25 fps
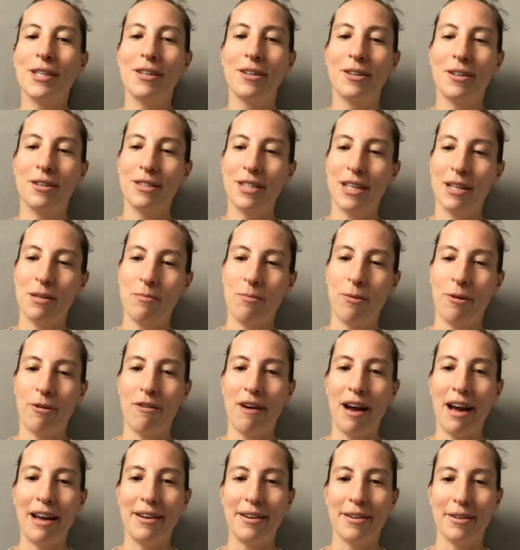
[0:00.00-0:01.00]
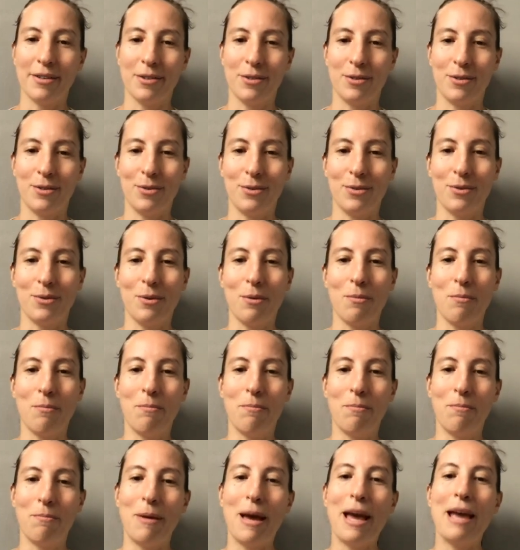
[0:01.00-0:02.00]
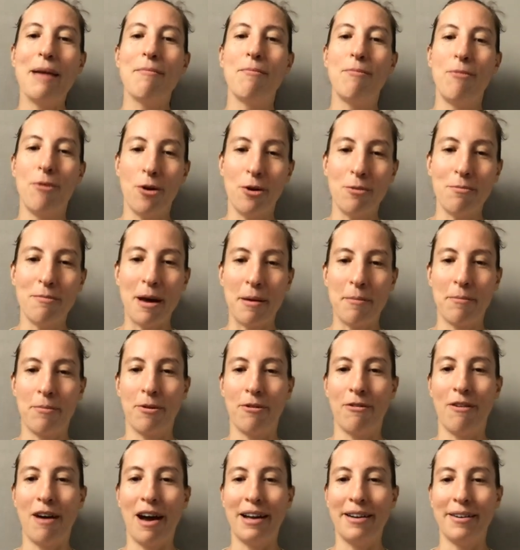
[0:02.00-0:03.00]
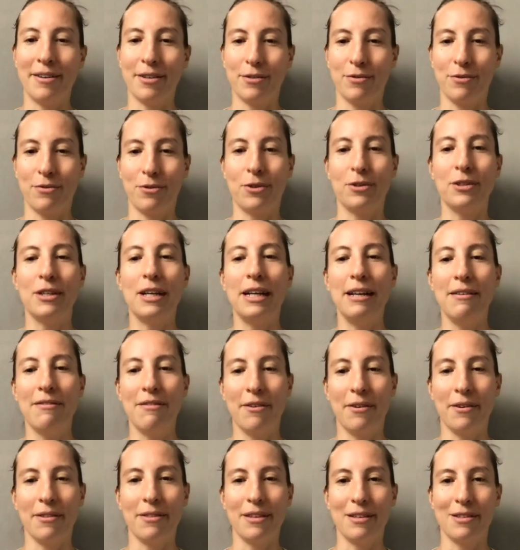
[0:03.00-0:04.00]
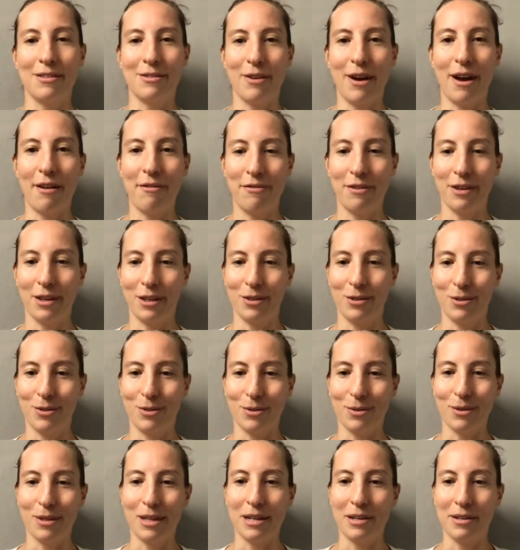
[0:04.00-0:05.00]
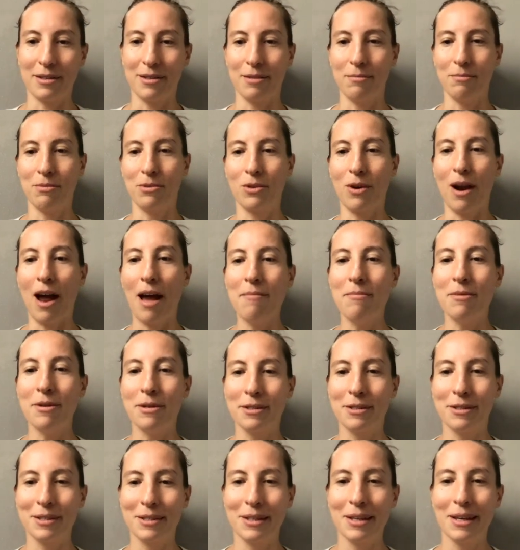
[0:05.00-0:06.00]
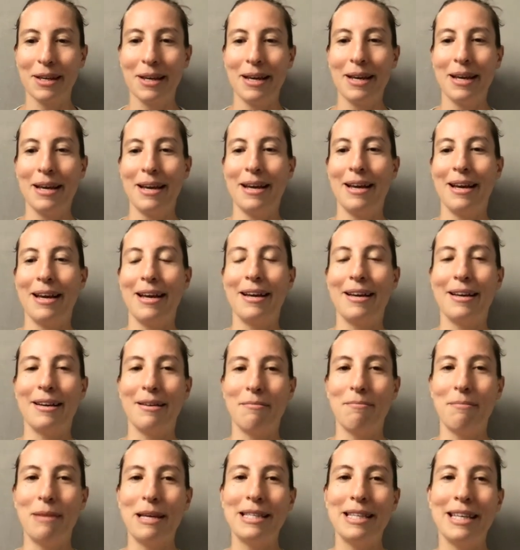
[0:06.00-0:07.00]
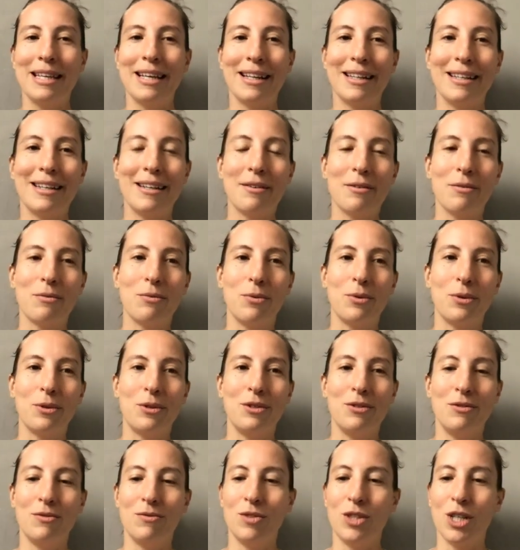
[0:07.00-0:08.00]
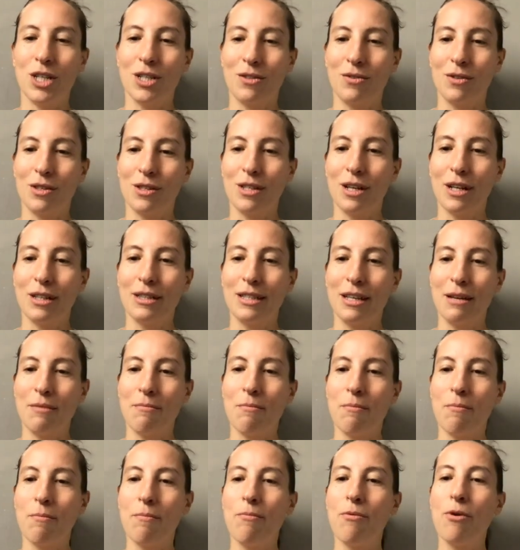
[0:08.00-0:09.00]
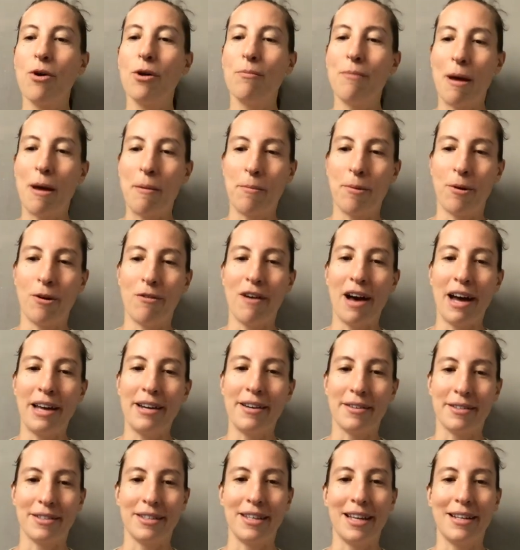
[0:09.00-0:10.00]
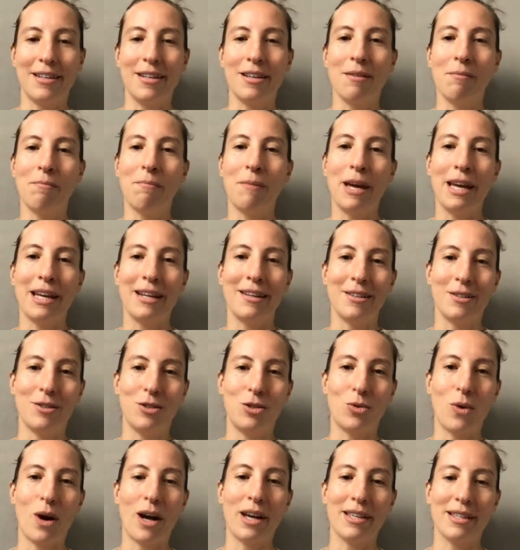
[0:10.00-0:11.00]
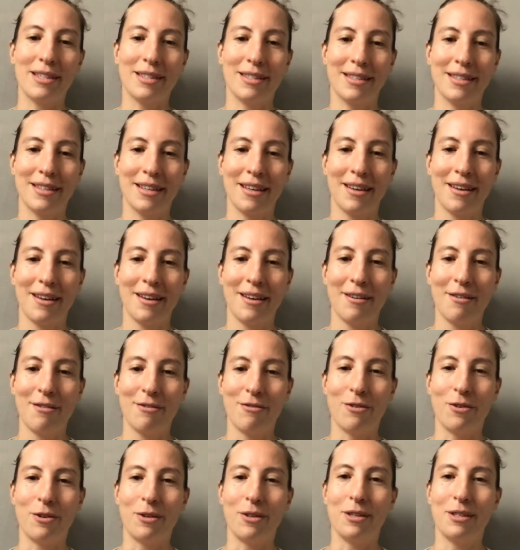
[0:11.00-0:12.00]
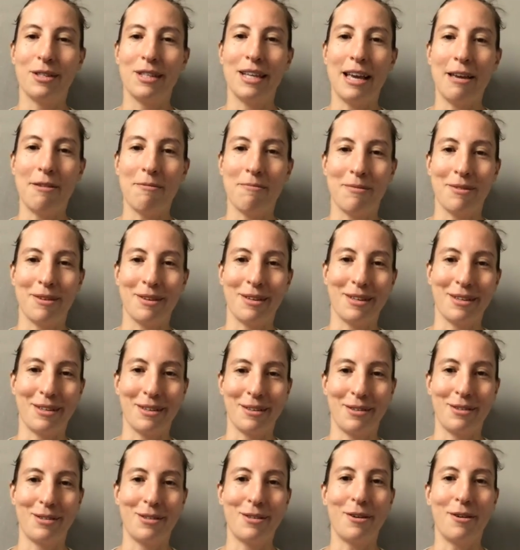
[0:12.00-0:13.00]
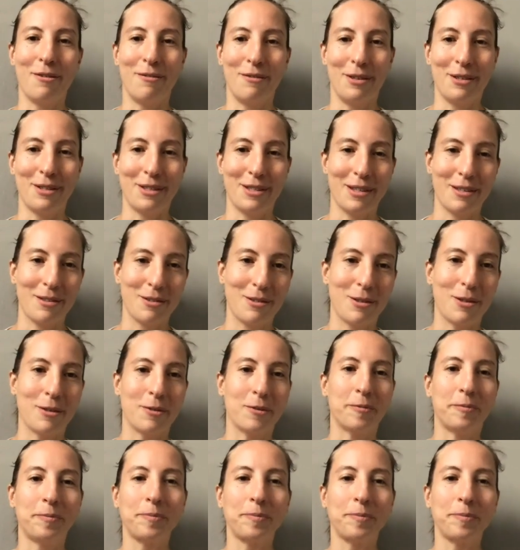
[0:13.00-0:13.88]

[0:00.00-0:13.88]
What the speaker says: content providers to pay broadband providers for delivering this traffic to their subscribers basically would just result in broadband providers getting paid twice for the same service. So